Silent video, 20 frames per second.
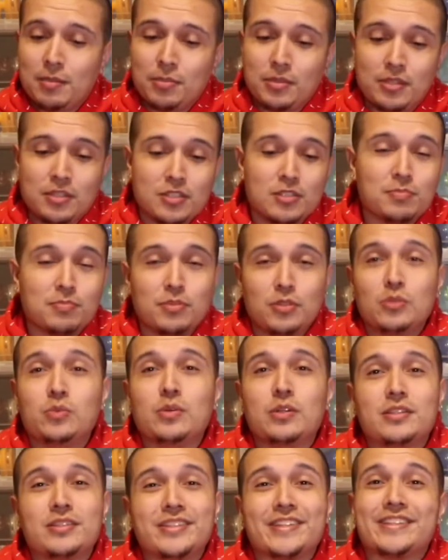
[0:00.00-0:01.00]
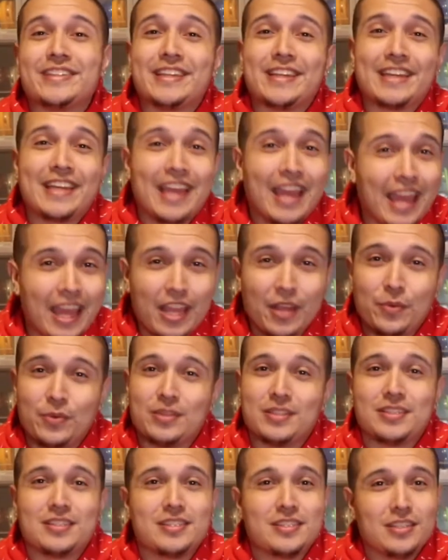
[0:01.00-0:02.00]
but this blue one took the cake
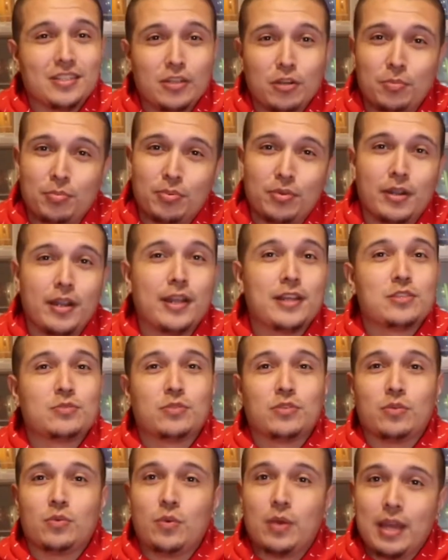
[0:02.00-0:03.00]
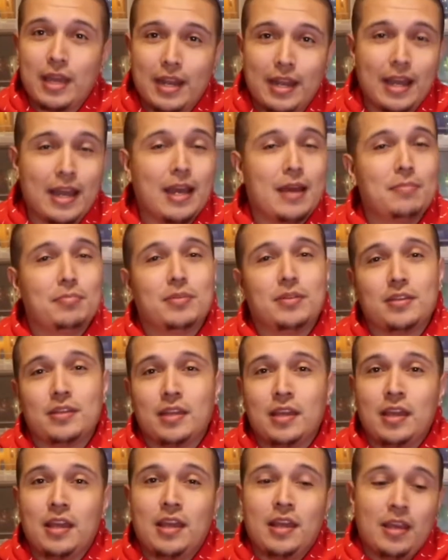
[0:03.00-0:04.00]
with the steal price, with the way it
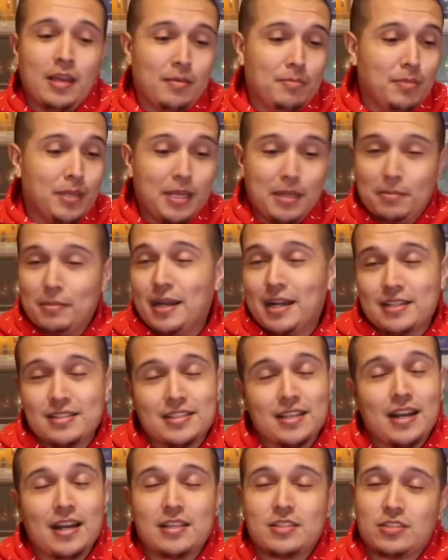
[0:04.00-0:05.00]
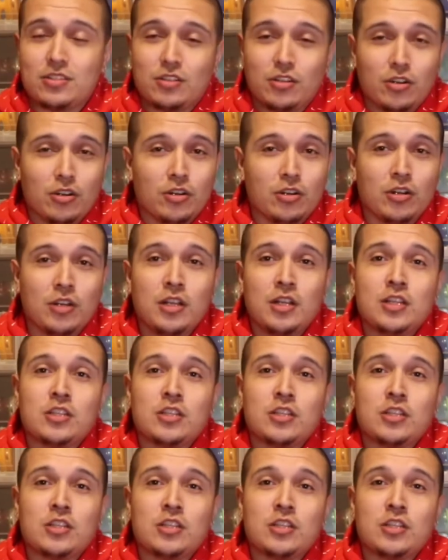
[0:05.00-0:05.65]
happened, being my size and all.